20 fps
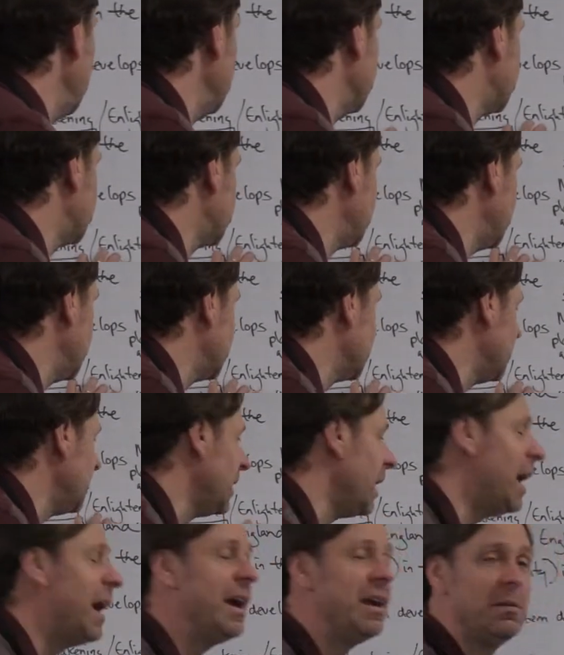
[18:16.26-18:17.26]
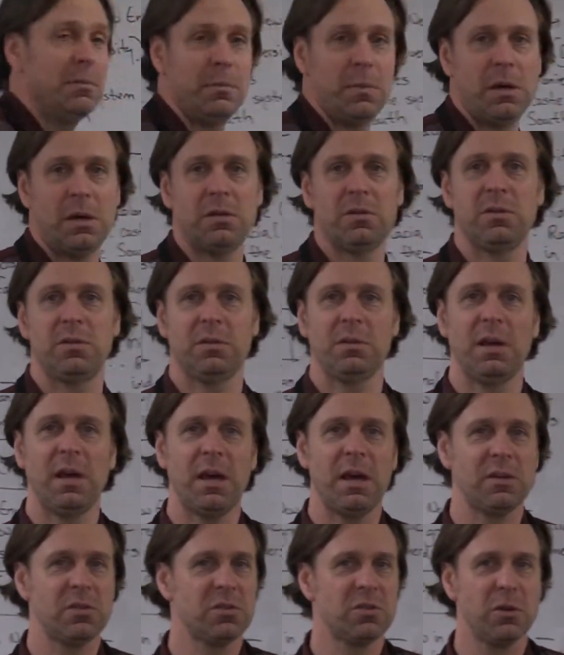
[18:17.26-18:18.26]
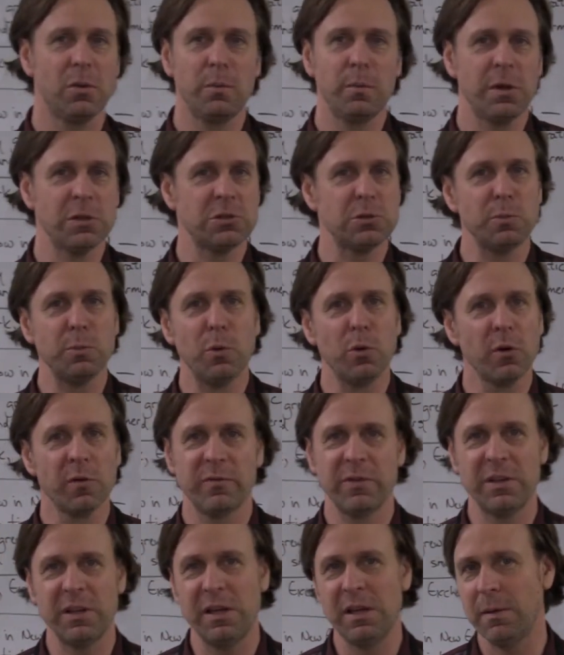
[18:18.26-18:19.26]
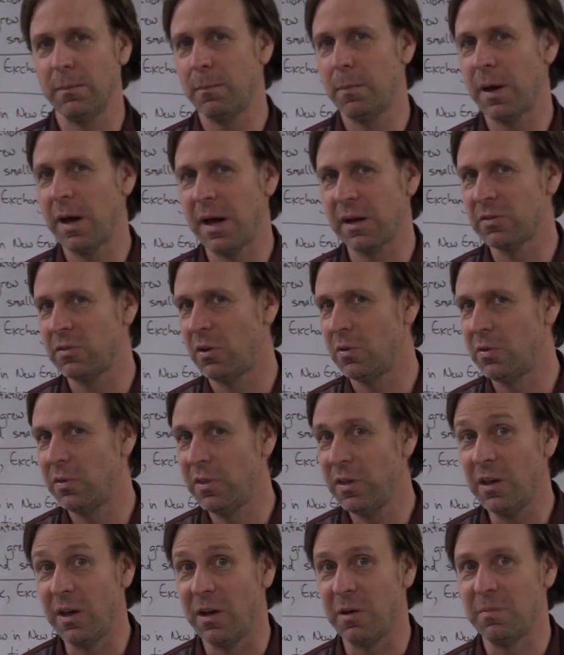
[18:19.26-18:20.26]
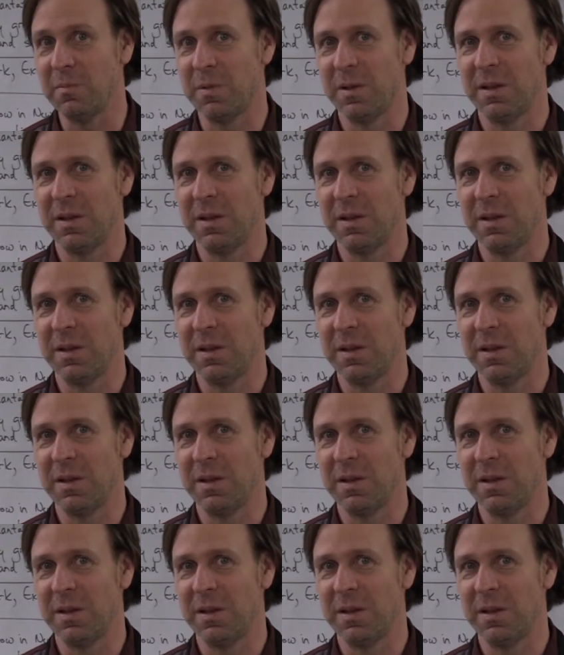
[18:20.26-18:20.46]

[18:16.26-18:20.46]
it's the Enlightenment that has so much more of an impact on them.